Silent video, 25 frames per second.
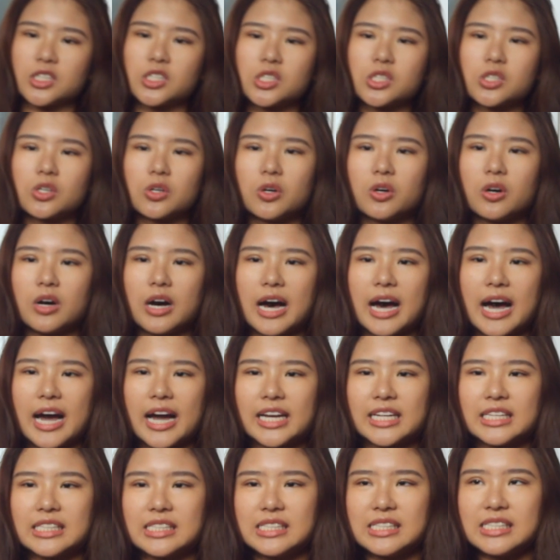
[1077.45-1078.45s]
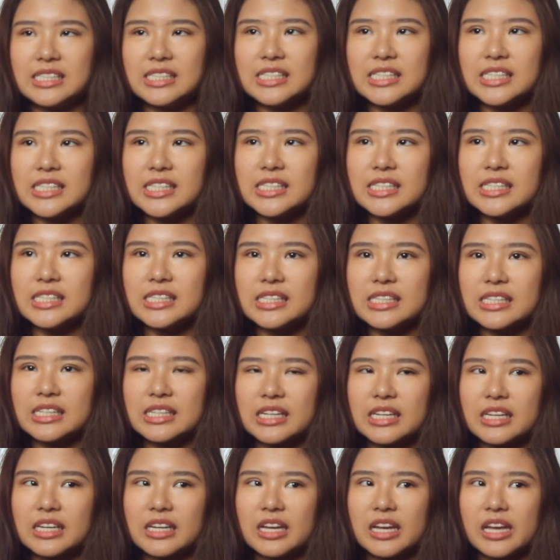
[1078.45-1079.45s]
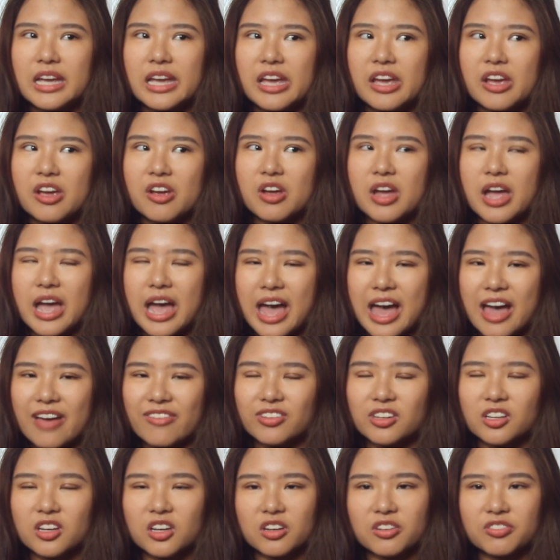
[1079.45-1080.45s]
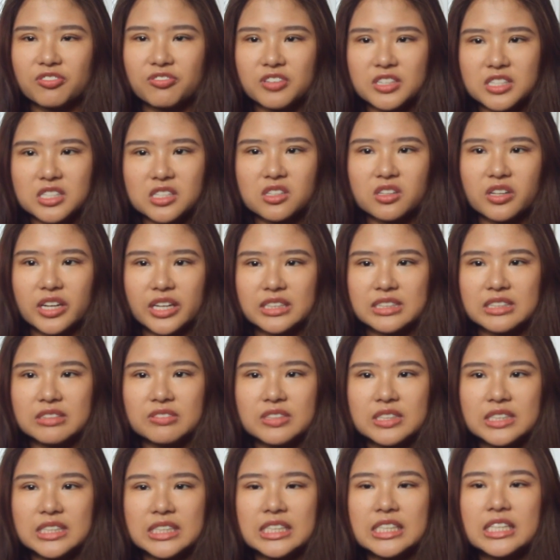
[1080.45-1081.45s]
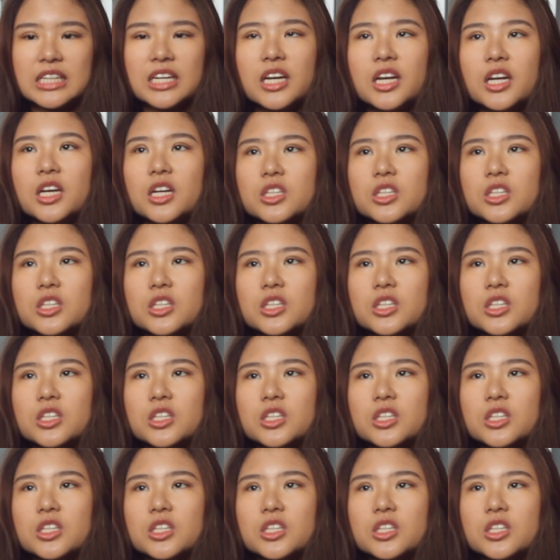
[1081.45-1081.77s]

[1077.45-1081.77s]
So I didn't have a lot of physical activity.